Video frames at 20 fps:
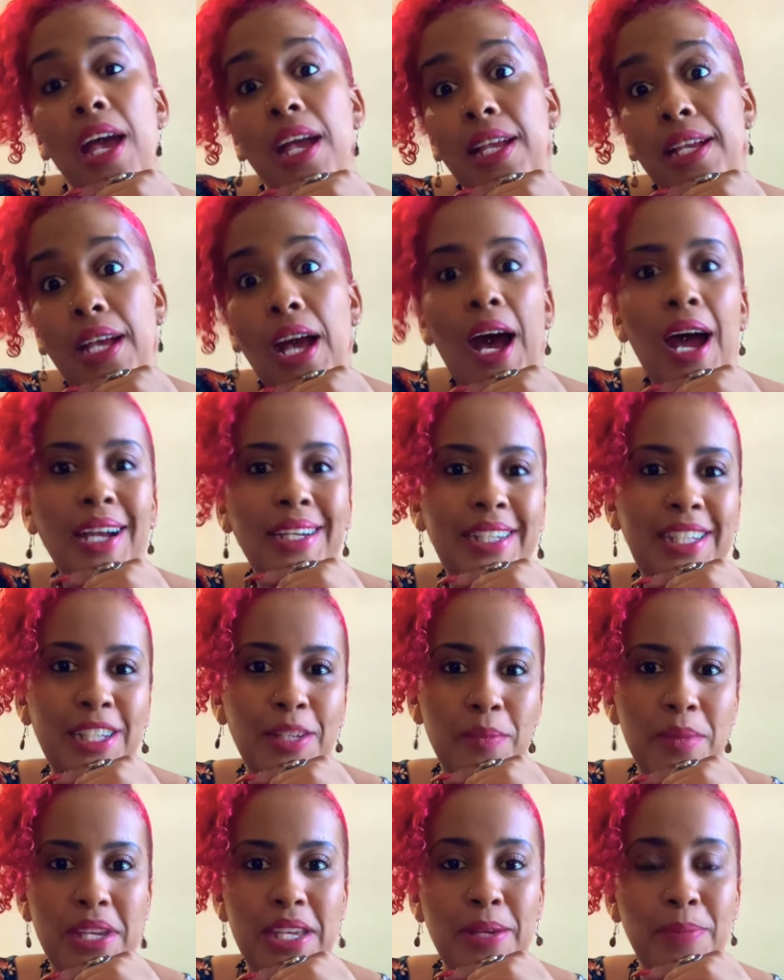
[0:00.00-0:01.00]
God, give
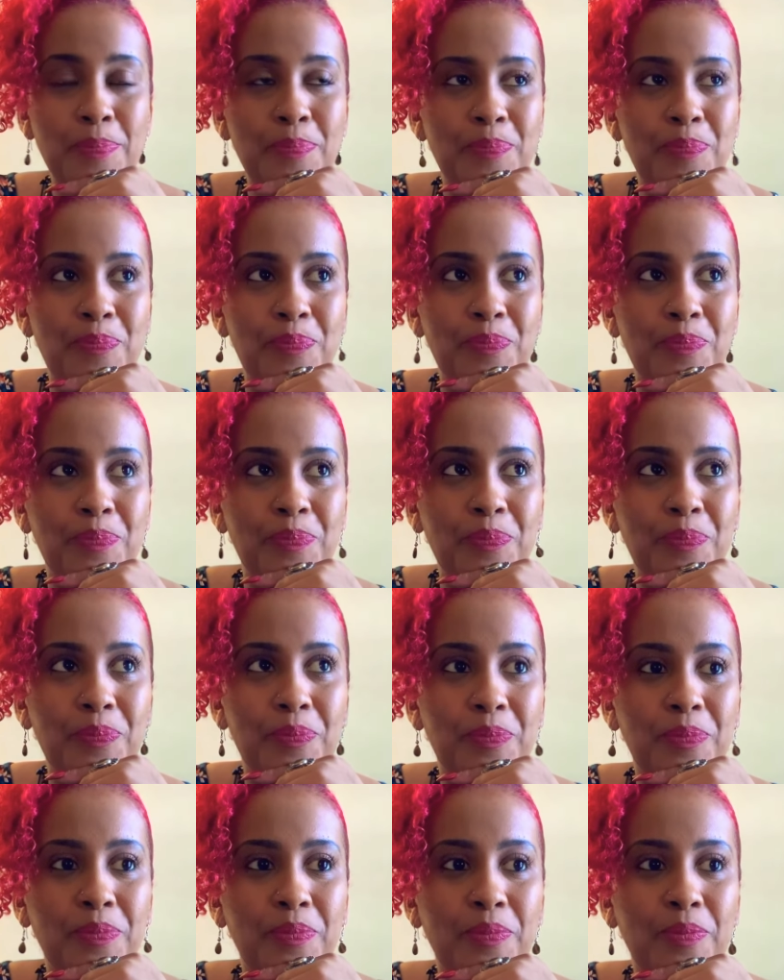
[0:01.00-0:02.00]
me
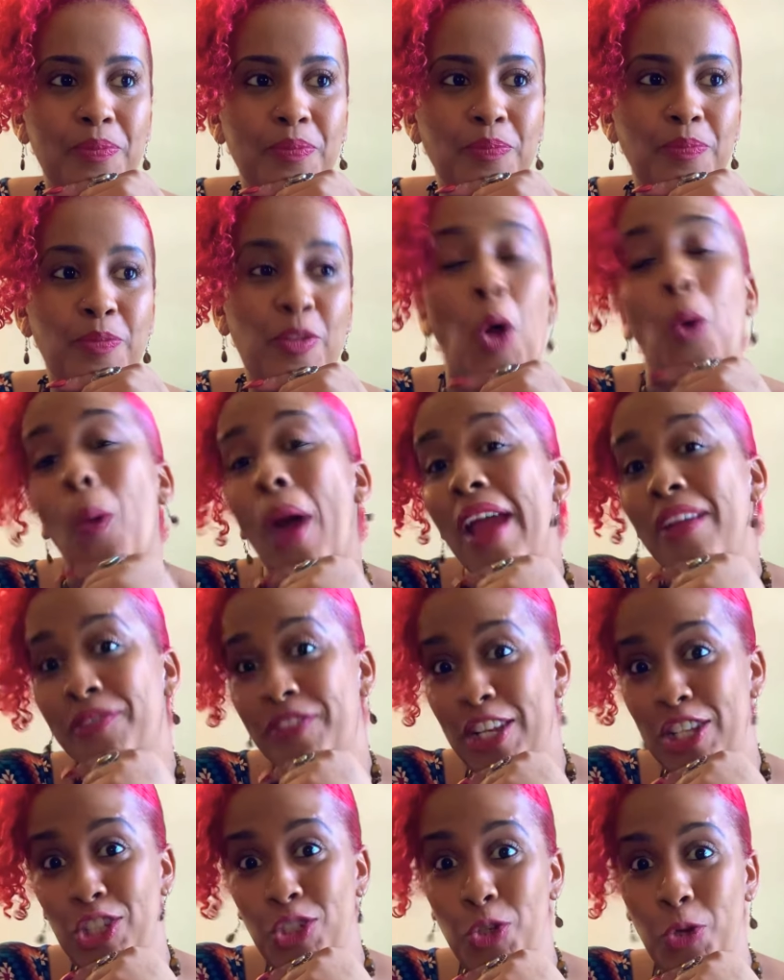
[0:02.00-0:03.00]
the wife
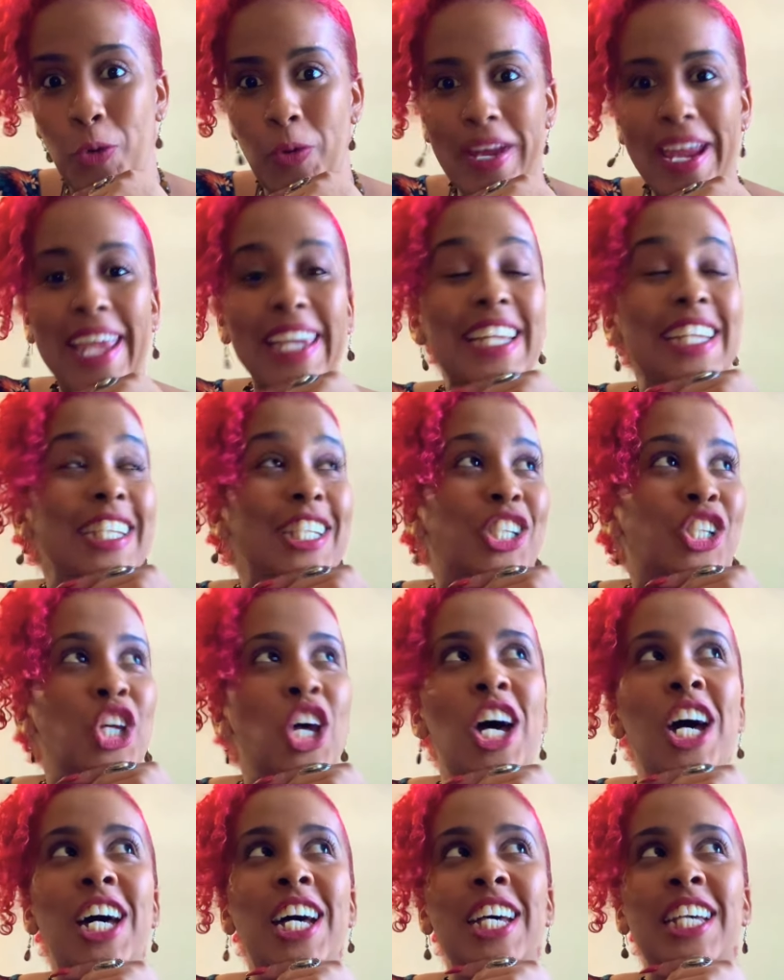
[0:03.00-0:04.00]
that you created
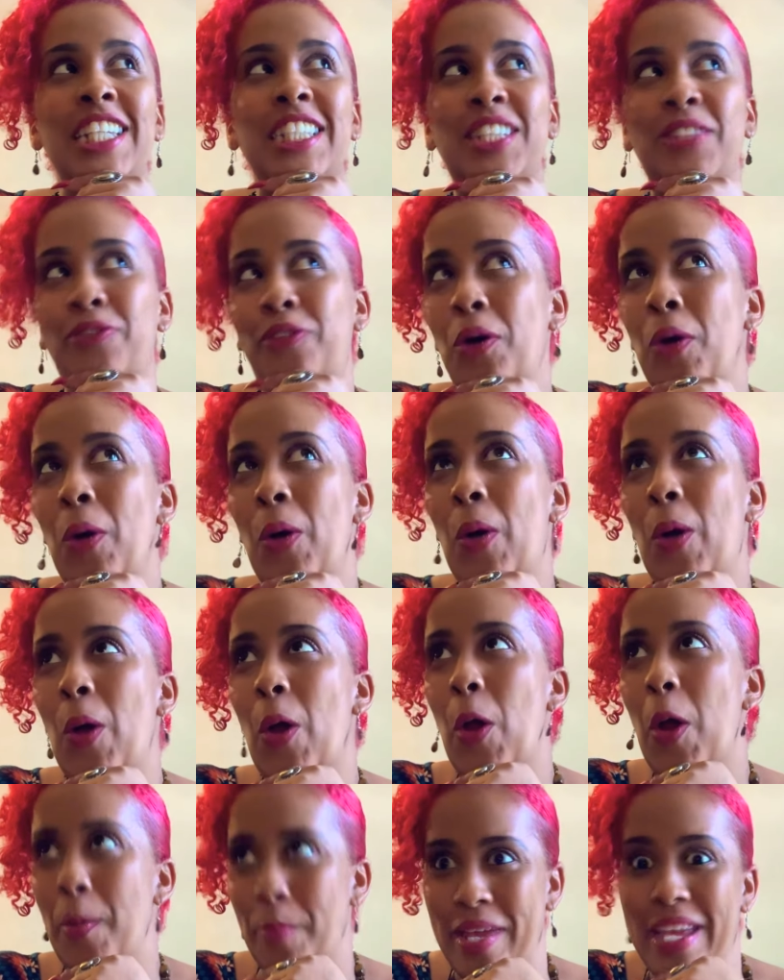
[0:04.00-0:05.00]
just
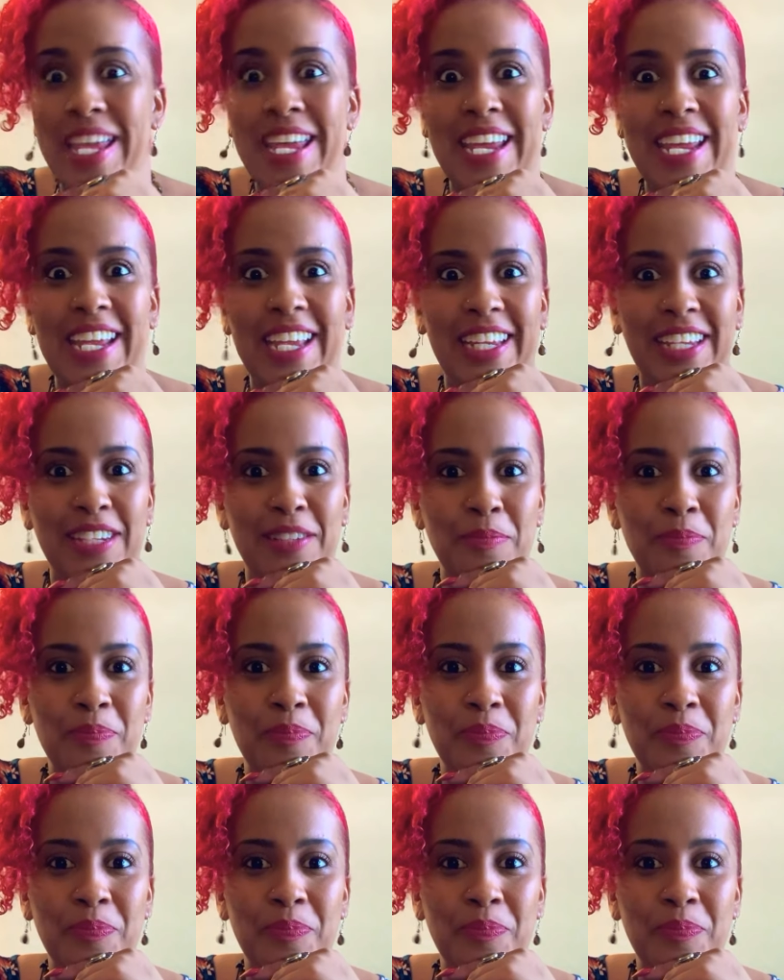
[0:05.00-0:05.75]
for me.